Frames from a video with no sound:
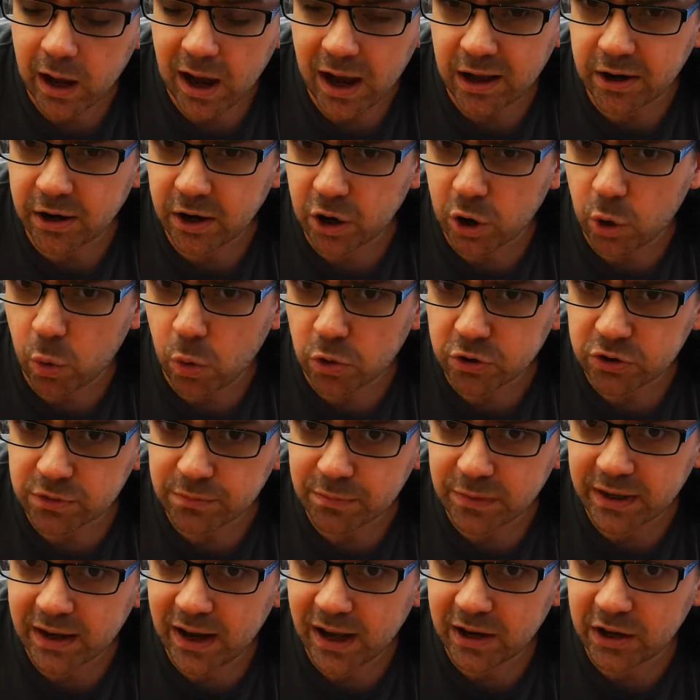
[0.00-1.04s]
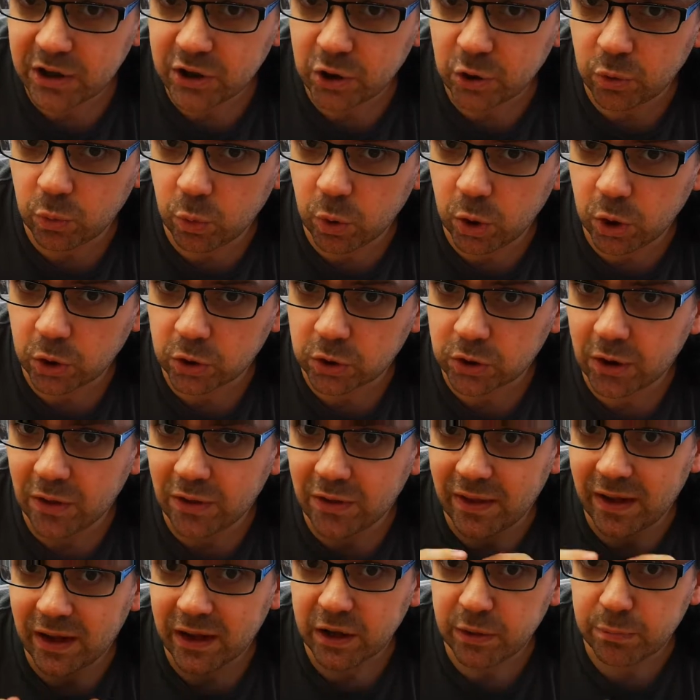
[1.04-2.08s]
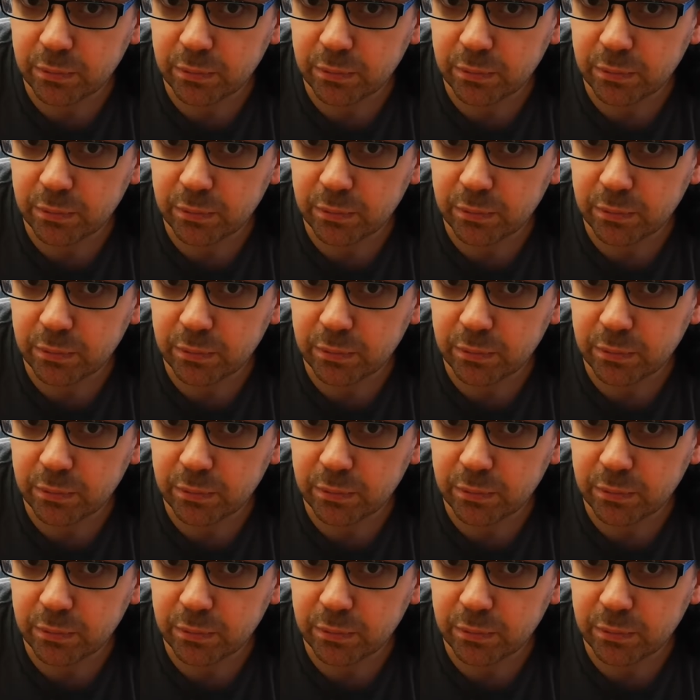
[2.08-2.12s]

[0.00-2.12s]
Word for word: and in a quantum mechanical world, that